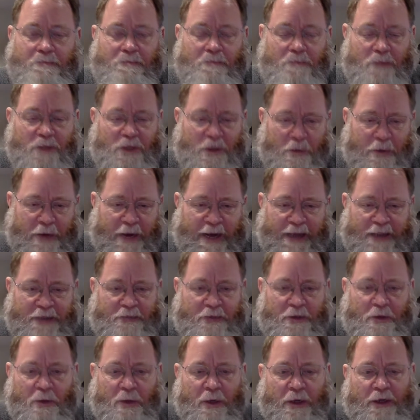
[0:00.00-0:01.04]
Someone asked
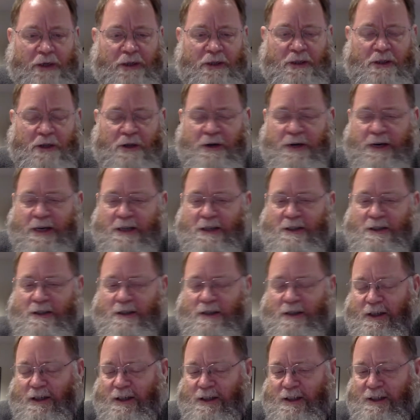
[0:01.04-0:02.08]
me what is our next
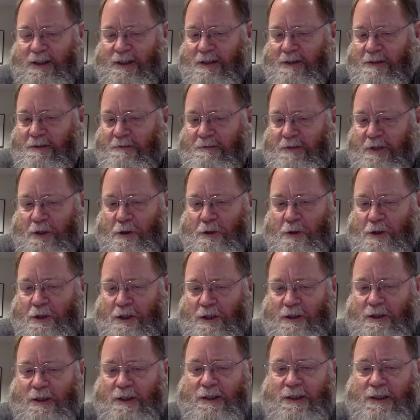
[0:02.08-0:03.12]
video
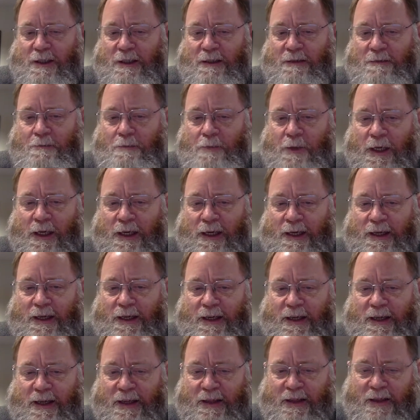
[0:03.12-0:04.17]
series, and
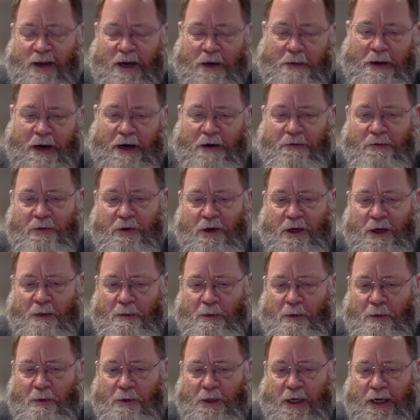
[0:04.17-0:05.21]
I thought about it for a
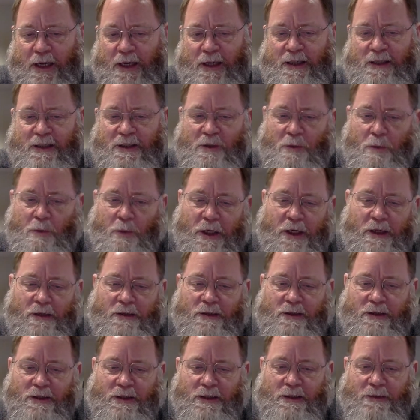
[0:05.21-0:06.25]
couple of days and
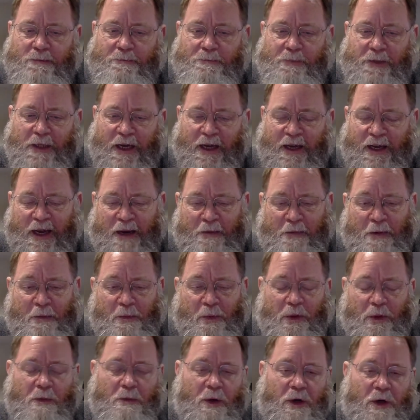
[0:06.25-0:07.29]
weeks, and I came up
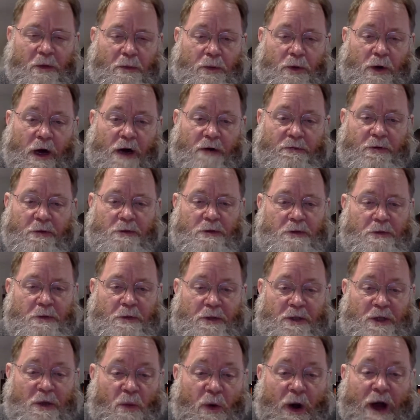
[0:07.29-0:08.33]
with the book of Proverbs. People
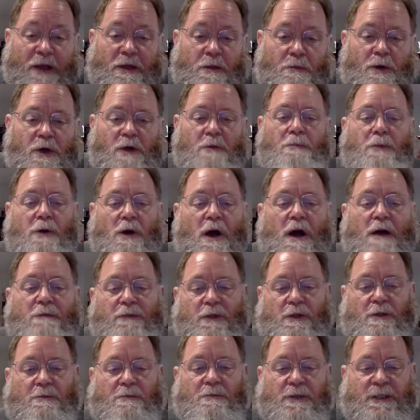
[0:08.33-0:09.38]
said, why the book of
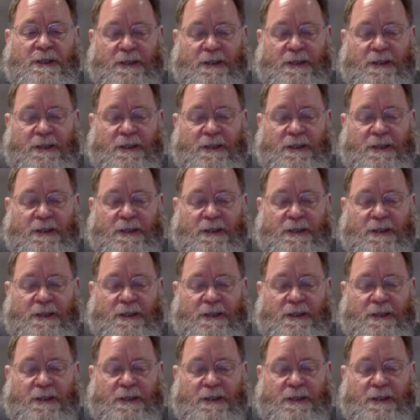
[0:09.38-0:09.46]
Proverbs?